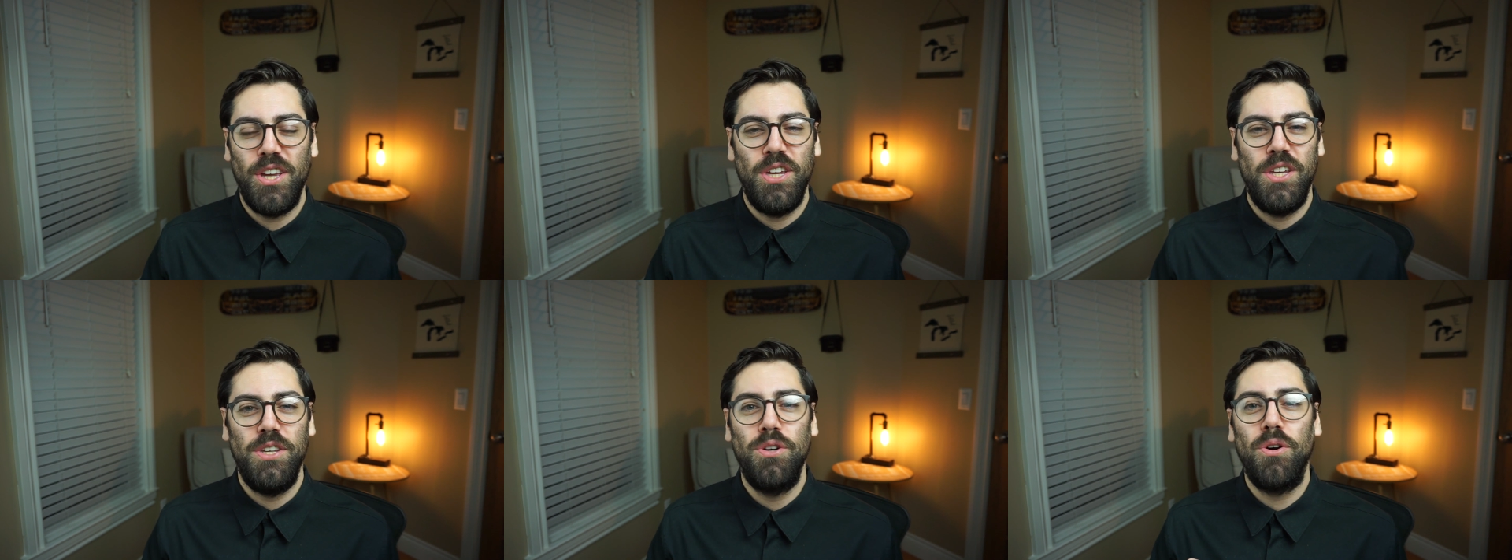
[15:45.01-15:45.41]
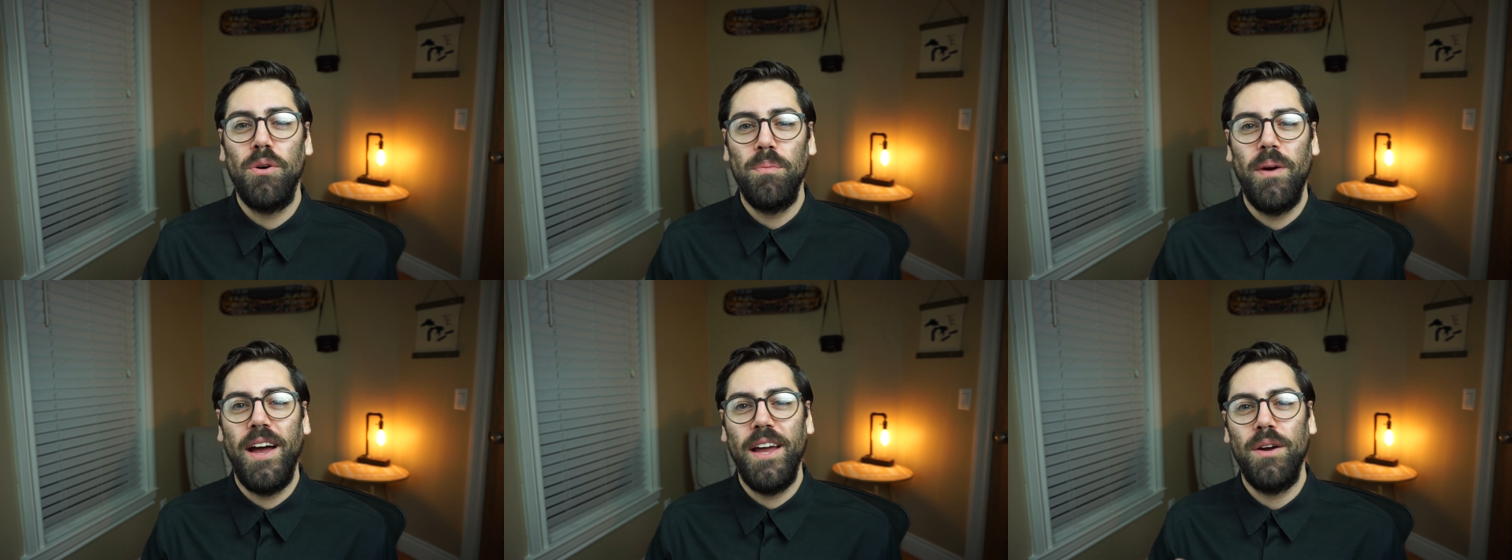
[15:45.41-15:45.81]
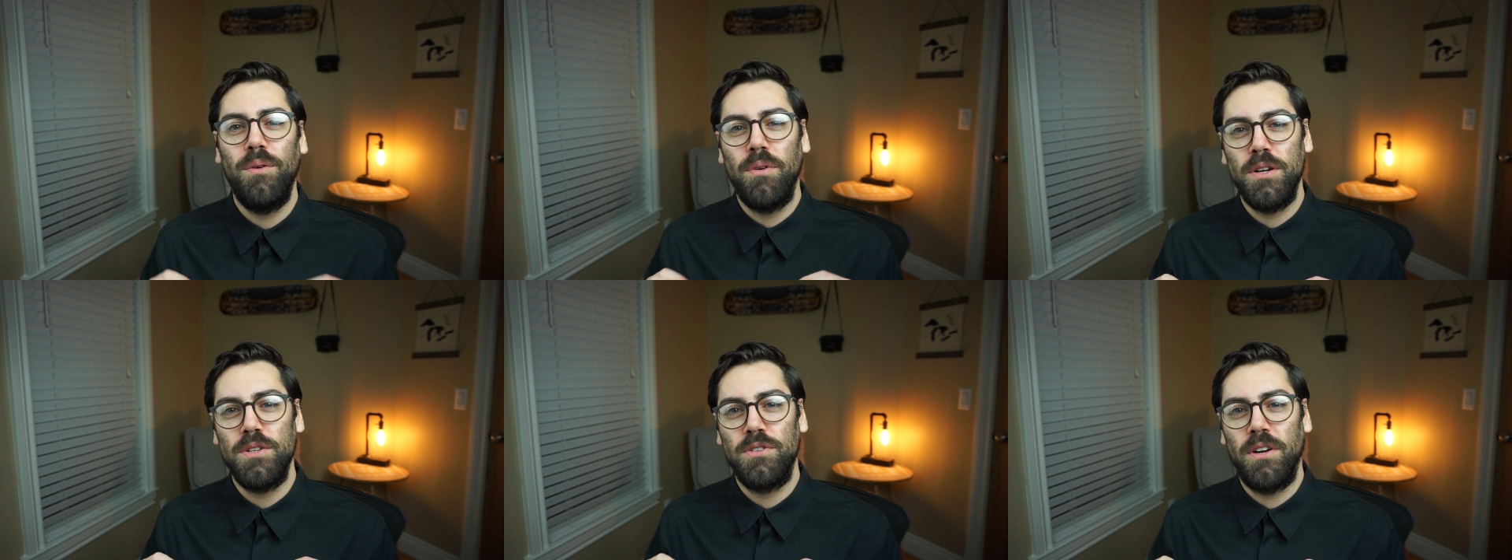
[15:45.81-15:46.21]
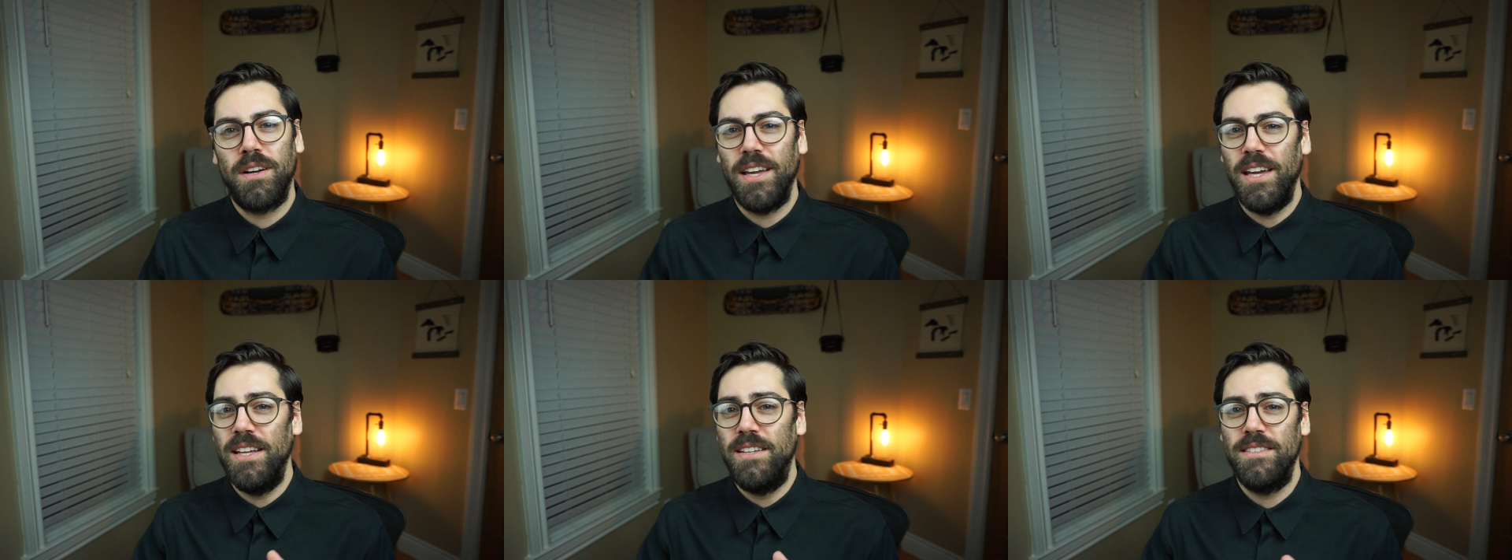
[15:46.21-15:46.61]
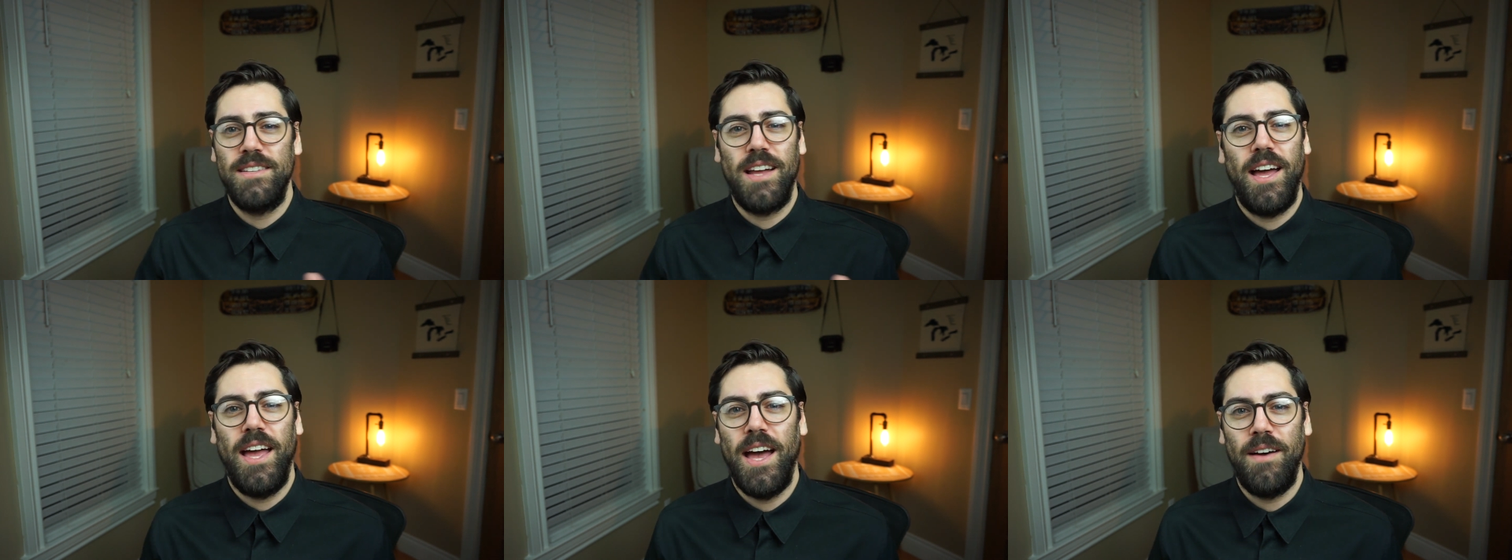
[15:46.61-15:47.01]
You're buying a work truck, it does
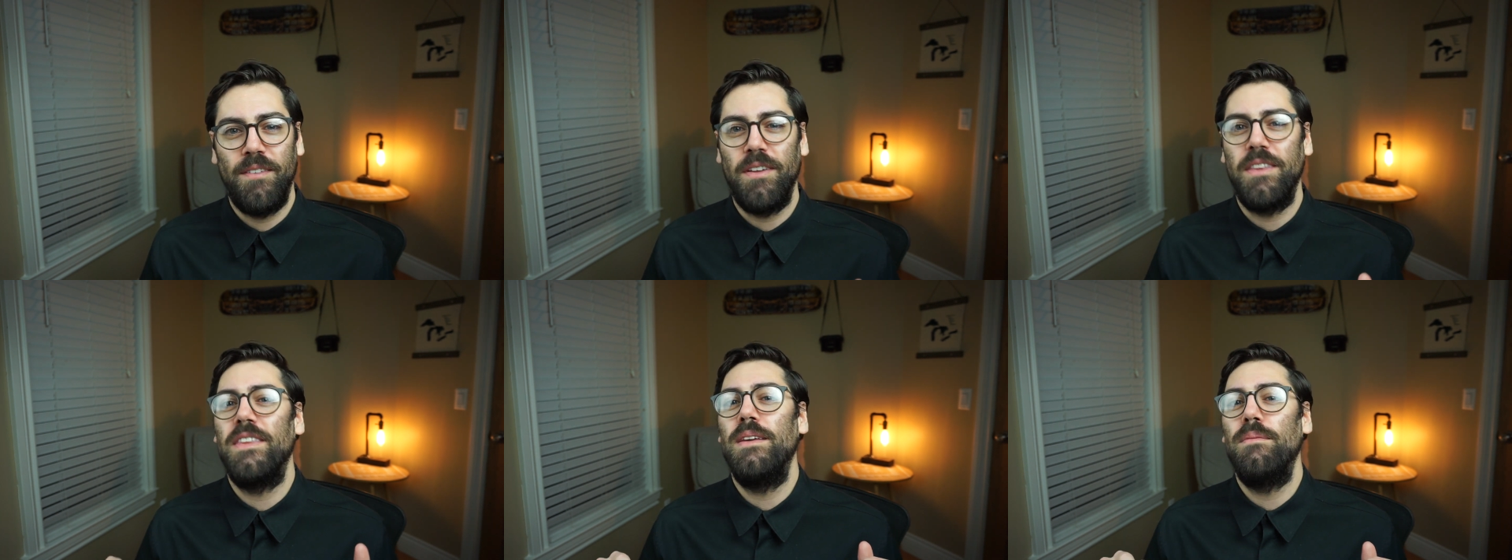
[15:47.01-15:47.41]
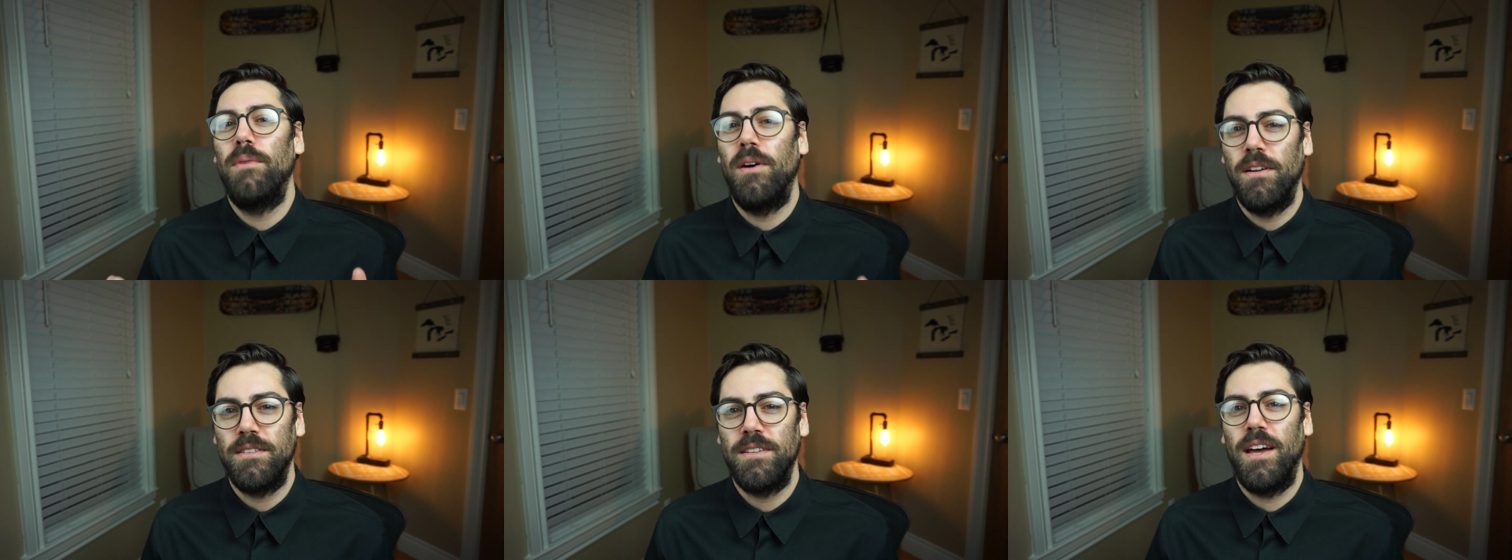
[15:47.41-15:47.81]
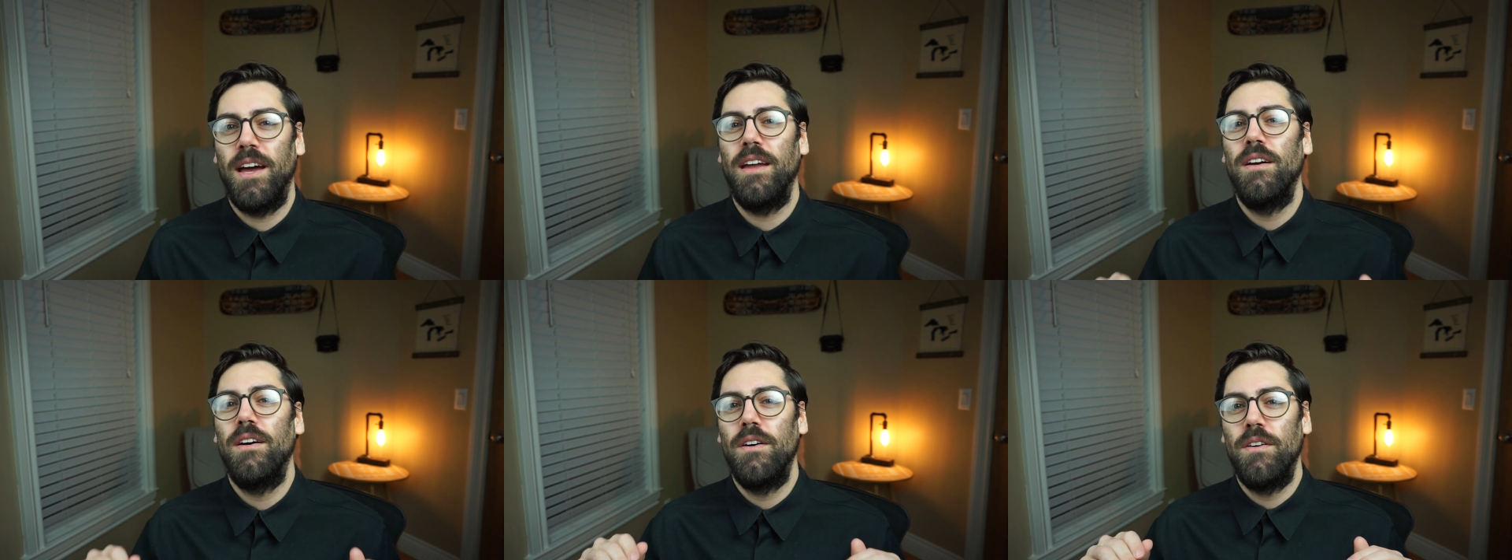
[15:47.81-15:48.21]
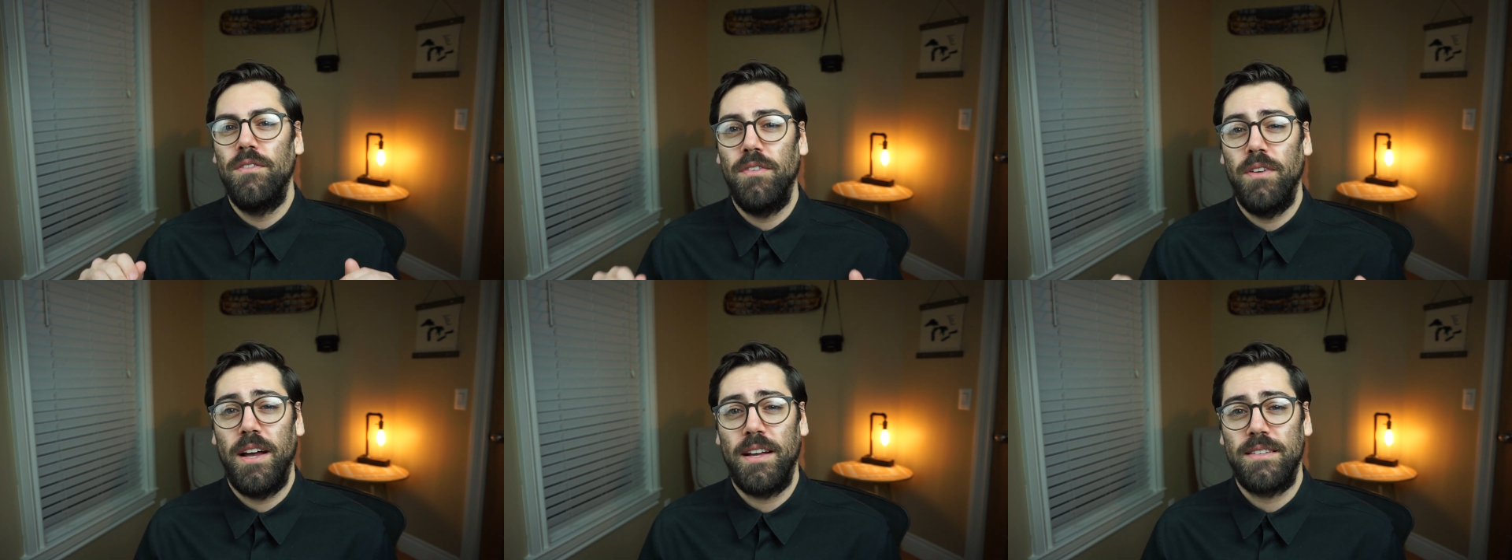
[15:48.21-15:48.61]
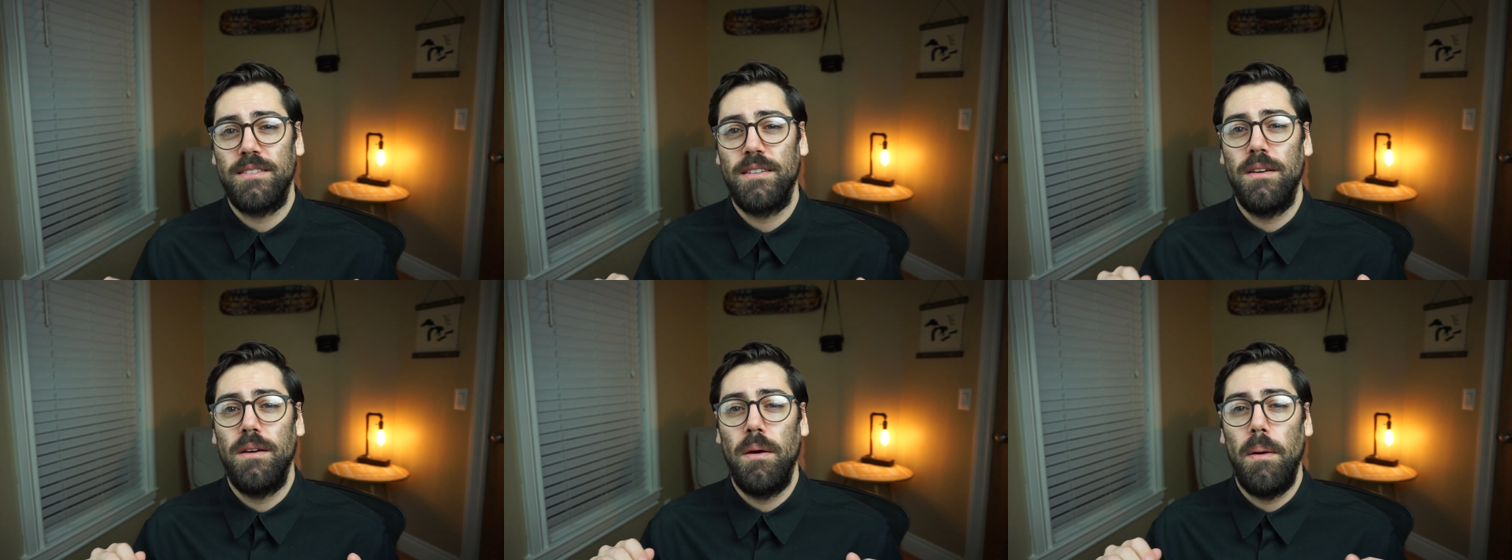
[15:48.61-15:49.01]
not have the multi flex